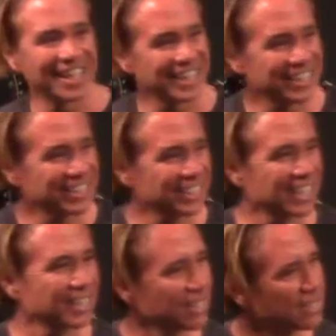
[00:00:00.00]
he's
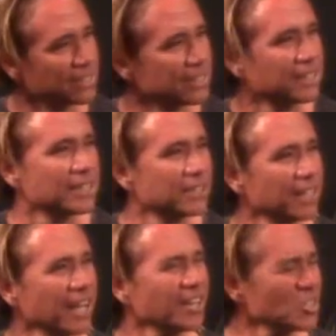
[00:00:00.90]
like,
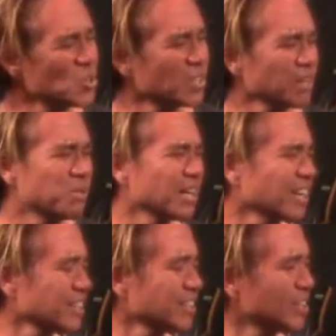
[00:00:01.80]
yeah, that's okay,
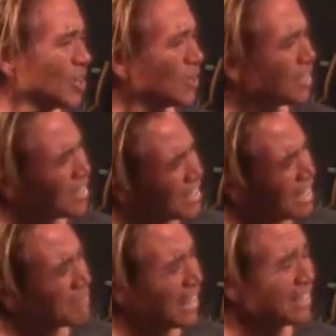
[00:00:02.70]
but you know,
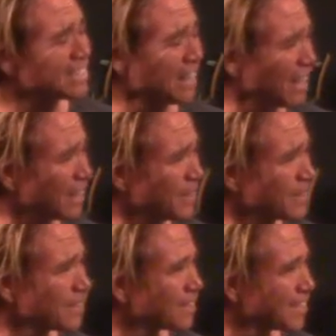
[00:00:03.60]
I'm kind of
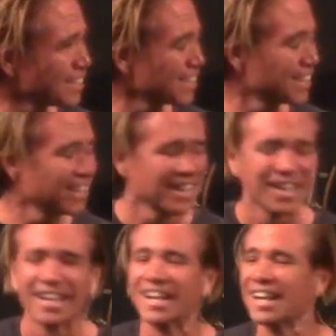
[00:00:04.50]
tired.
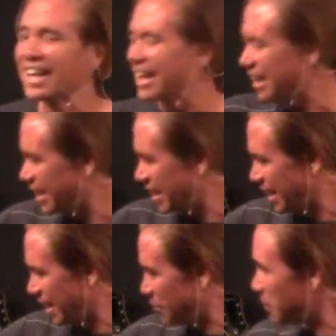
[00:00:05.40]
and
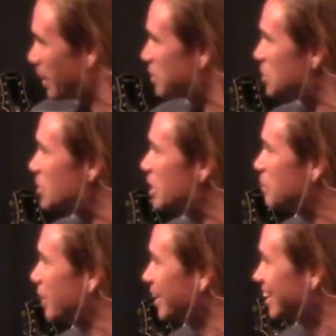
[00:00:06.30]
went back to sleep.
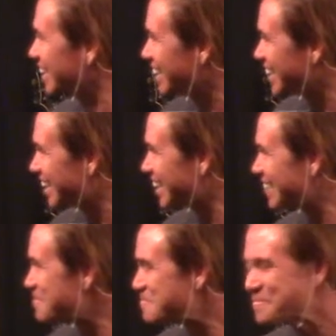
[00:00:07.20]

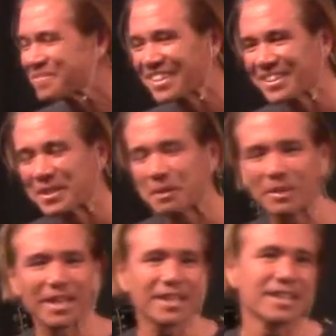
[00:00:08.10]
I'm
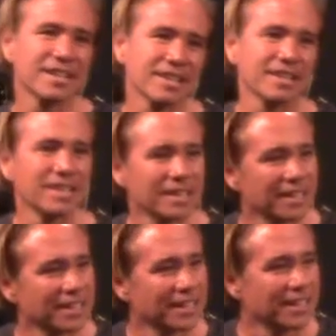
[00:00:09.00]
like,
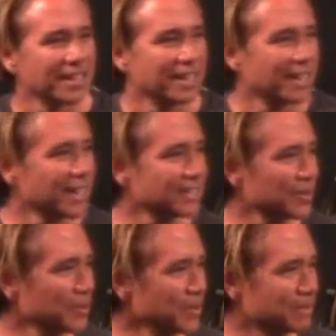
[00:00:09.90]
and I said,
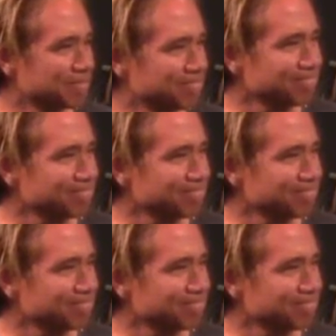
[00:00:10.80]
Lord,